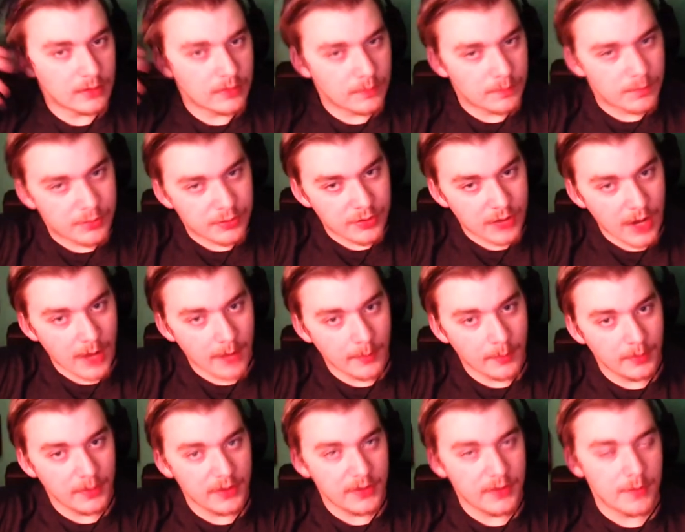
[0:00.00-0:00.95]

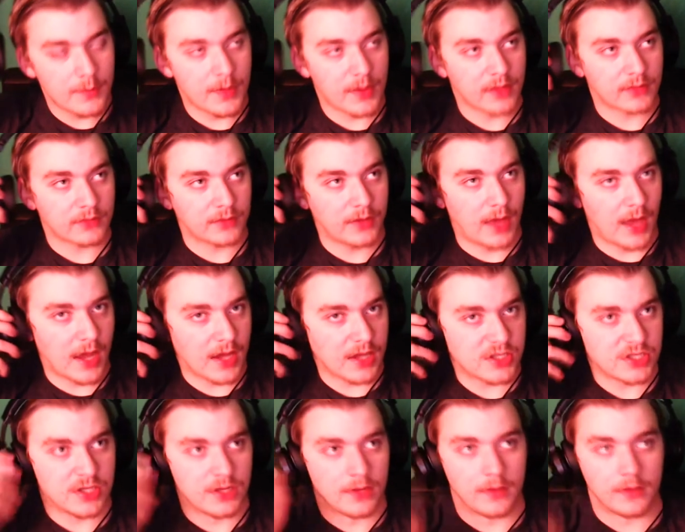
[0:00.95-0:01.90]
Probably the best
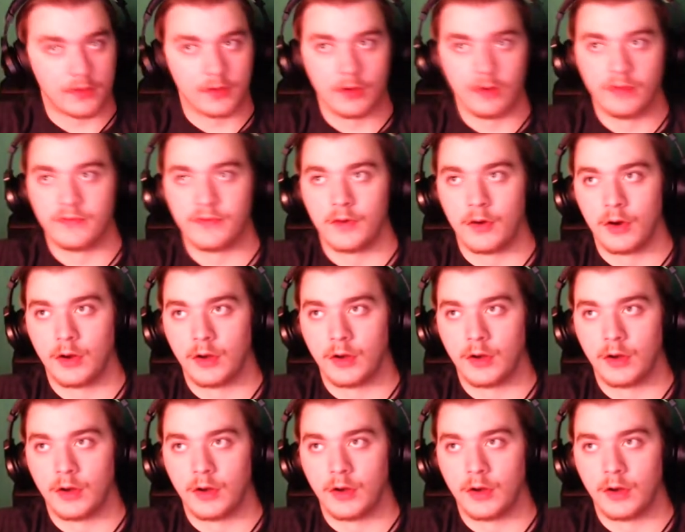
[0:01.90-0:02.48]
reaction so far